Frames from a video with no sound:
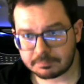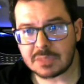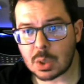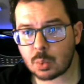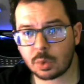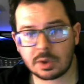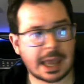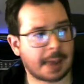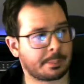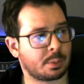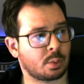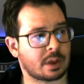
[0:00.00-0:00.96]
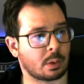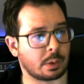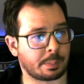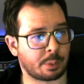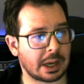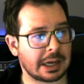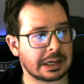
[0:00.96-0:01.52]
Really happy with how we
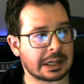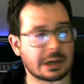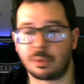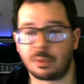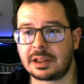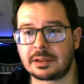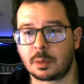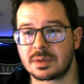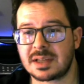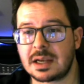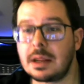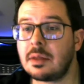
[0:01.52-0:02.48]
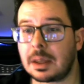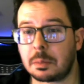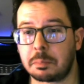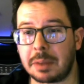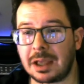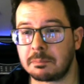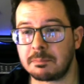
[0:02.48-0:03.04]
played. I don't think there was any
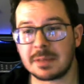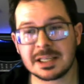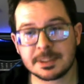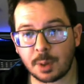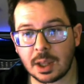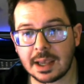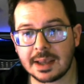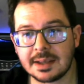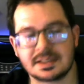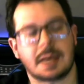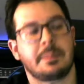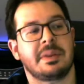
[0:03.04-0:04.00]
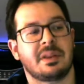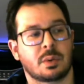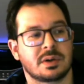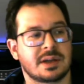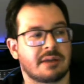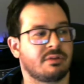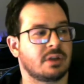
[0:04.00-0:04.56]
big misplays. I mean, there were
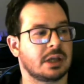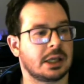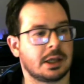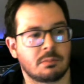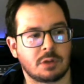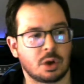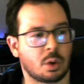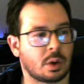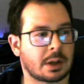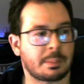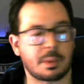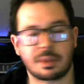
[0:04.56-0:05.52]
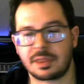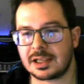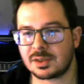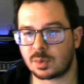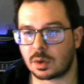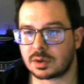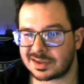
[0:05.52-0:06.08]
definitely a couple of things
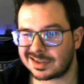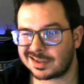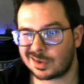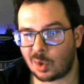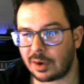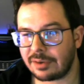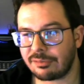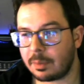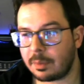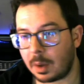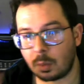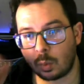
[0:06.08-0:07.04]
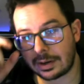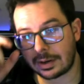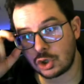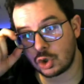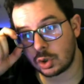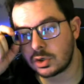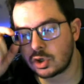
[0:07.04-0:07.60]
where it was a coin flip on what I
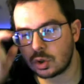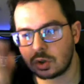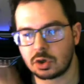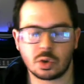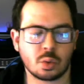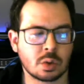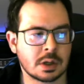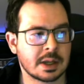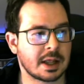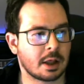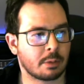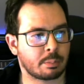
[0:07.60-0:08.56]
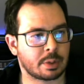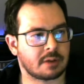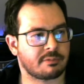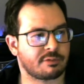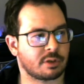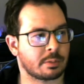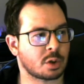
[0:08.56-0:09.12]
should and shouldn't do, but for
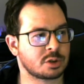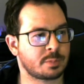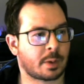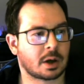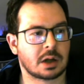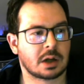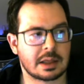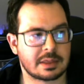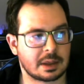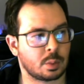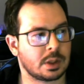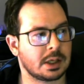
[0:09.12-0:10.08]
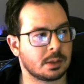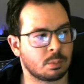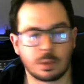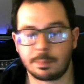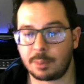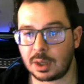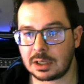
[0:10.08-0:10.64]
the most part, I think we
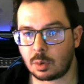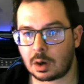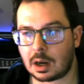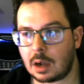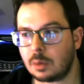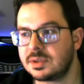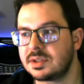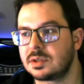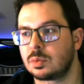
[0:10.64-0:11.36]
played to our outs.